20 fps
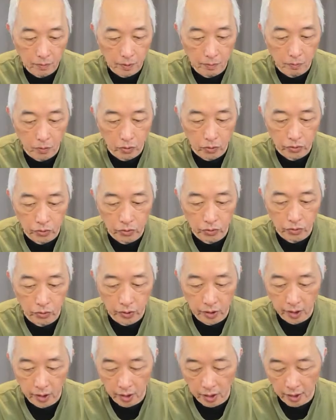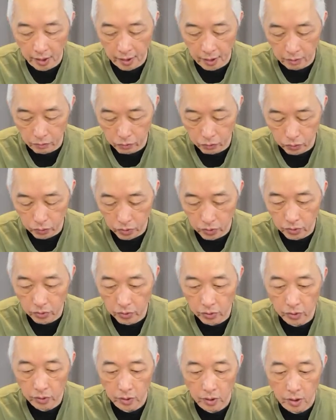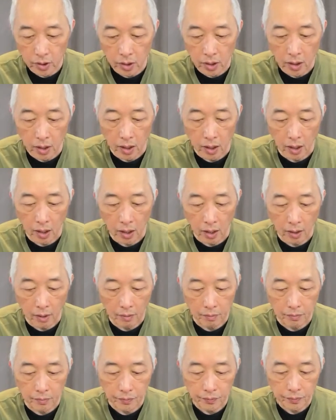more sturdy, like a ruler, um,